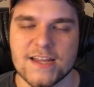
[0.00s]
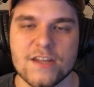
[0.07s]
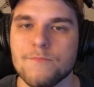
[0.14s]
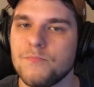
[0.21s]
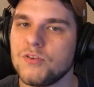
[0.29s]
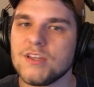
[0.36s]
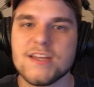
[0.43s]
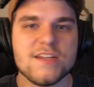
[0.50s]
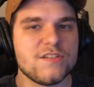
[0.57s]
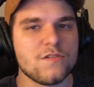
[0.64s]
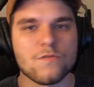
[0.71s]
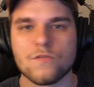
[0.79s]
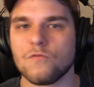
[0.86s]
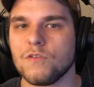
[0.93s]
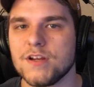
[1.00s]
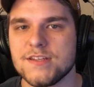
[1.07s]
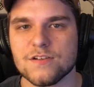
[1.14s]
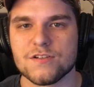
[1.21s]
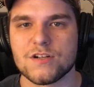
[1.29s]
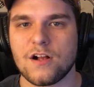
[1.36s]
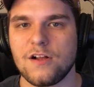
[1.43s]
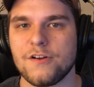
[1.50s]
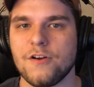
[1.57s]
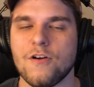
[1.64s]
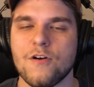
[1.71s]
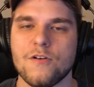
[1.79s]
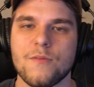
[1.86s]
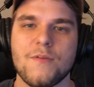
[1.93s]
and please do the research all on your own.